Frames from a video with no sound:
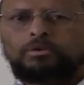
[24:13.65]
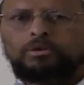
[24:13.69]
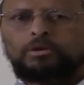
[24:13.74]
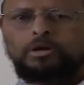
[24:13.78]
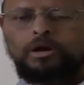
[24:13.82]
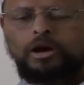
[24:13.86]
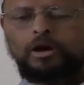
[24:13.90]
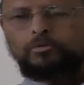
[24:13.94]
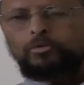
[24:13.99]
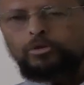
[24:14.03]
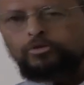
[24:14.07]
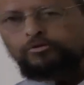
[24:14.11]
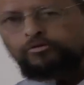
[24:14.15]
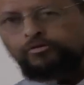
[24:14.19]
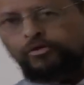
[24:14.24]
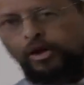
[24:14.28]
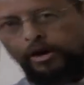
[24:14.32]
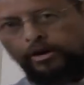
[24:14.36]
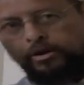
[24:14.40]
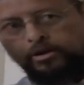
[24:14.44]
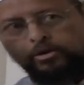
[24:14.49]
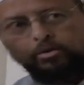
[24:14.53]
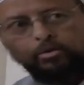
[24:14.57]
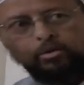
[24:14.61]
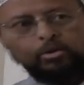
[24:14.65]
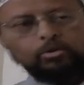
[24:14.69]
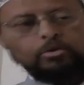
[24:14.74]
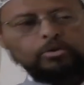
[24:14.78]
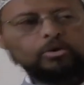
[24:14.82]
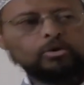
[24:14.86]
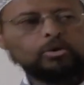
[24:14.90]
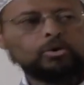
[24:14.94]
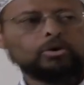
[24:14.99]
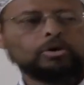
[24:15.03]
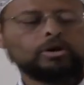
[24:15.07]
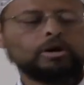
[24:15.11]
And I reflected on
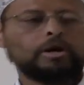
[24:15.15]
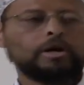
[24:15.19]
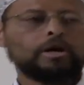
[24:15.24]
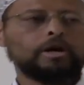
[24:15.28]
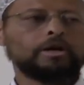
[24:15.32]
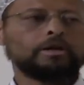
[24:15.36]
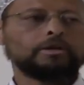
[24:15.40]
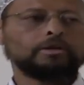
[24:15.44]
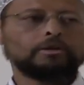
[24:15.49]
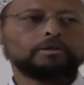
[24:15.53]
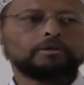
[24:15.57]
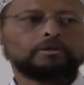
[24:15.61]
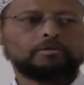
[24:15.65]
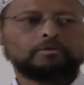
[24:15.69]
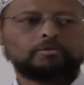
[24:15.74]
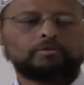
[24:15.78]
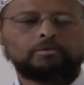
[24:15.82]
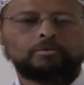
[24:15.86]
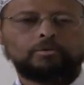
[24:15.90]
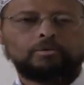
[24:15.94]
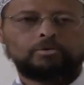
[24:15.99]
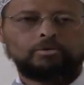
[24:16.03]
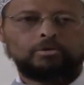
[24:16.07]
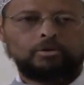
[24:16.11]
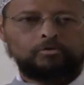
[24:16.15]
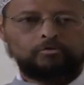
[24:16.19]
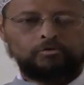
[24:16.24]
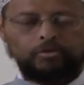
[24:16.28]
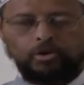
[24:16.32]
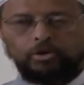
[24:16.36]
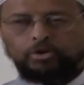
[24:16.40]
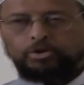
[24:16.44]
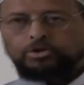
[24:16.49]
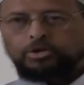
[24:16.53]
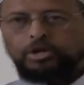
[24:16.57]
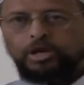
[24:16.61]
the Quran, the
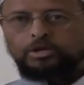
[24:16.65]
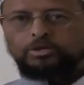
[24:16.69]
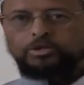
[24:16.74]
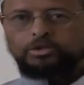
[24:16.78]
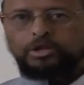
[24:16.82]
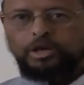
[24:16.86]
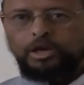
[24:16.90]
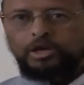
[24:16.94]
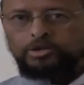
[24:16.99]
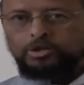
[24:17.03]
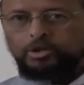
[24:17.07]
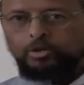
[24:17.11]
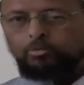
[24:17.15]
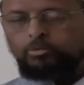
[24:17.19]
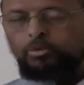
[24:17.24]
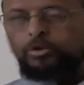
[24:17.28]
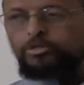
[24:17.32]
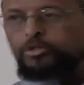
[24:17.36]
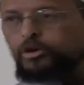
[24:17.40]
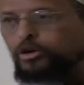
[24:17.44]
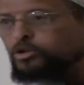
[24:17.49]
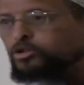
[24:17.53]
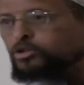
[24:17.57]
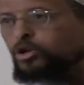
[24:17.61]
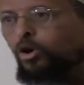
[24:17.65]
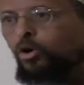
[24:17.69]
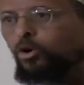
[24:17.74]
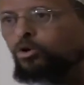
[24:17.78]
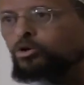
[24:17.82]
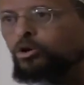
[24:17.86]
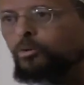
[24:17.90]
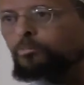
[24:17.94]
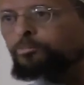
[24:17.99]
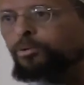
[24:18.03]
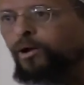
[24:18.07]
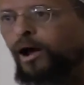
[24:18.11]
verse that says, And when they're
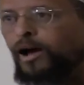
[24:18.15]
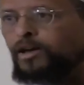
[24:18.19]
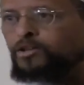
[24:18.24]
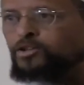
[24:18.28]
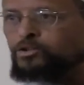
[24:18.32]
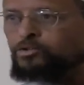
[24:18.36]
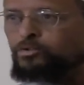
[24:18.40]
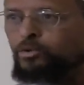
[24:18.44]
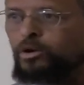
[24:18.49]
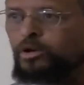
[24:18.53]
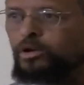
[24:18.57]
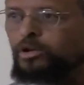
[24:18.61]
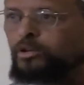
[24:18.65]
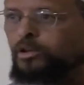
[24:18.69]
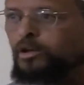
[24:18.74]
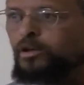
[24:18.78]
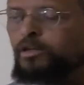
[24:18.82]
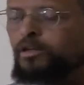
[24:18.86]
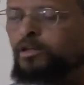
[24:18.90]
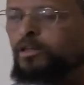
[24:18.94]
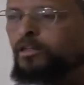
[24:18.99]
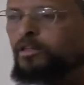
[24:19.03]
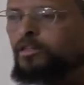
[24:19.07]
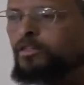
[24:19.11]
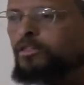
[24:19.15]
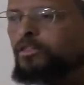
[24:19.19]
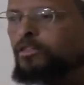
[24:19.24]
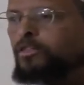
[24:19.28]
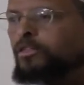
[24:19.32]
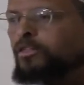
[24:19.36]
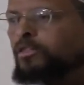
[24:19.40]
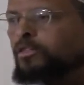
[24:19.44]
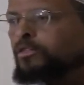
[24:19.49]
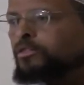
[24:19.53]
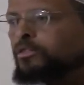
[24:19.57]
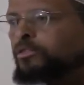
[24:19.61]
told to prostrate,
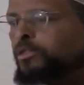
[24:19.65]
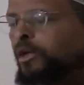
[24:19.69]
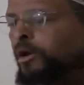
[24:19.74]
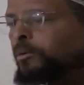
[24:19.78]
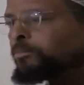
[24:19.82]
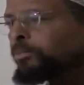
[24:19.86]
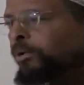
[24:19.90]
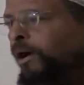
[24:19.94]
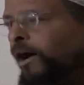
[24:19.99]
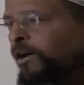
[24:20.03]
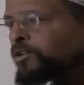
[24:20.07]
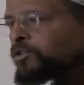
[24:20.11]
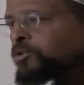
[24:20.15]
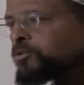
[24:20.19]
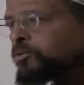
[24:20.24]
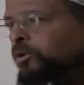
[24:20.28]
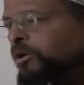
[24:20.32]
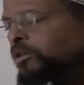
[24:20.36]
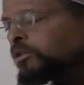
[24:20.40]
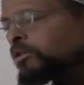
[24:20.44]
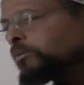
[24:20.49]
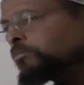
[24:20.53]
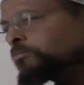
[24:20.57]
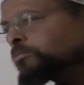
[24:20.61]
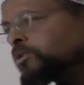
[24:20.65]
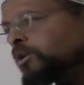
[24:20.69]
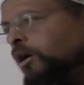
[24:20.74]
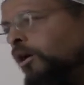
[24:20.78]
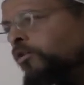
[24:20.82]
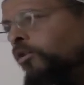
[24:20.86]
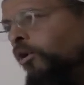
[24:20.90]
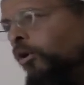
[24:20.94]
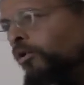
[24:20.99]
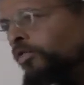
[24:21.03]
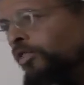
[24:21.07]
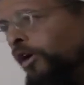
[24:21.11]
they prostrate
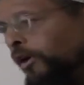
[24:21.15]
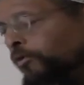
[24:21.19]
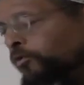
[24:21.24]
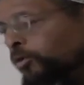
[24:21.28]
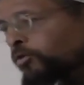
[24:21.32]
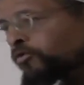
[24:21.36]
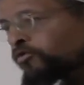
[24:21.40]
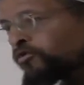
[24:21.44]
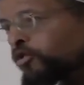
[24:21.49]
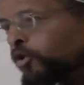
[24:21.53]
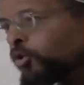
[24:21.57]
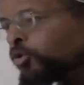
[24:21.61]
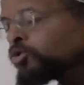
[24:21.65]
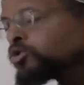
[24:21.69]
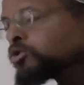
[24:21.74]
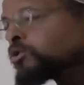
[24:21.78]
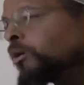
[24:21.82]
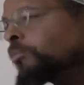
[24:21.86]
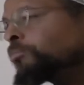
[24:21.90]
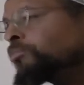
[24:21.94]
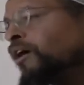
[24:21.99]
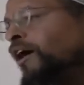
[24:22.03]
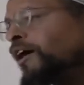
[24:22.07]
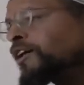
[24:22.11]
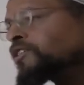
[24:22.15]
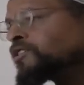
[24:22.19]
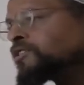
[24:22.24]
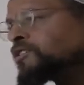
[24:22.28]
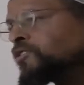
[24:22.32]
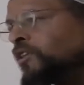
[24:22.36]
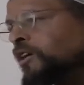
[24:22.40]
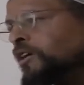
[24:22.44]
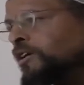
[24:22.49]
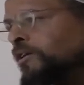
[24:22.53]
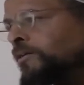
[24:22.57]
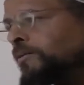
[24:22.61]
themselves, or they refuse to
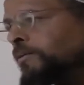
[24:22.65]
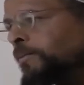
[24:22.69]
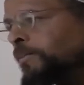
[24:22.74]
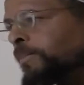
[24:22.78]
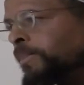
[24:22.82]
prostrate.